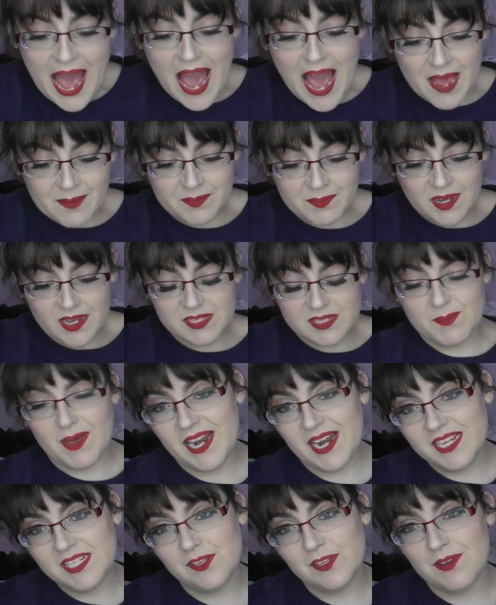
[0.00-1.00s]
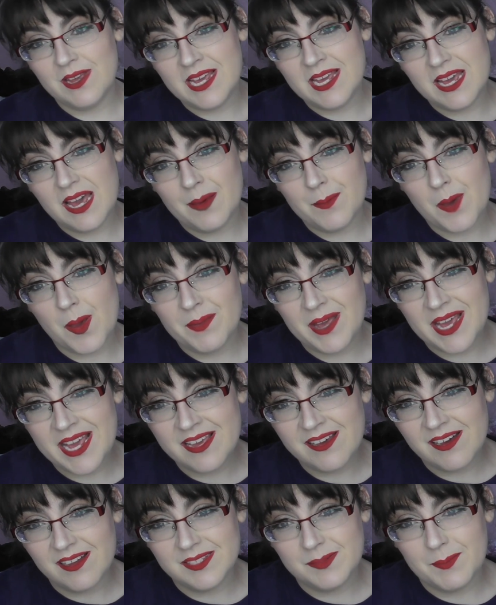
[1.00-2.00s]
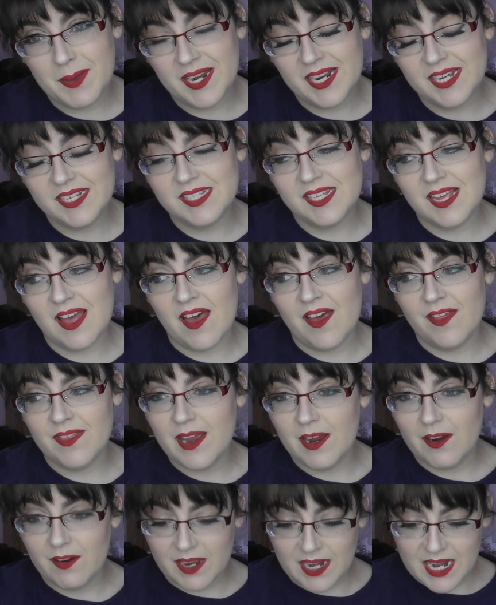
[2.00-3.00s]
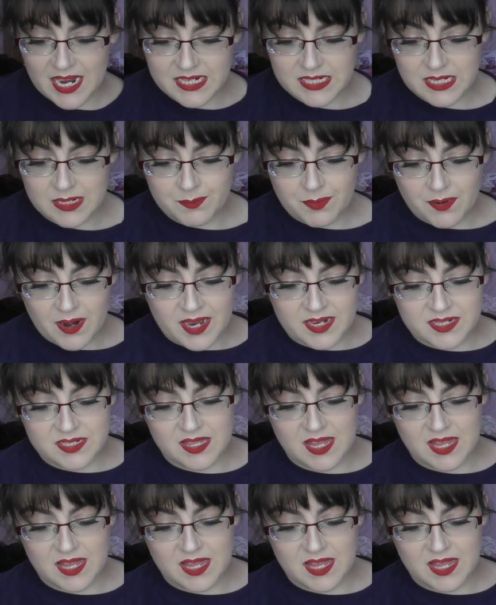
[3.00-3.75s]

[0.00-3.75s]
M Cosmetics, so E-M-M-E Cosmetics, they're a Canadian brand.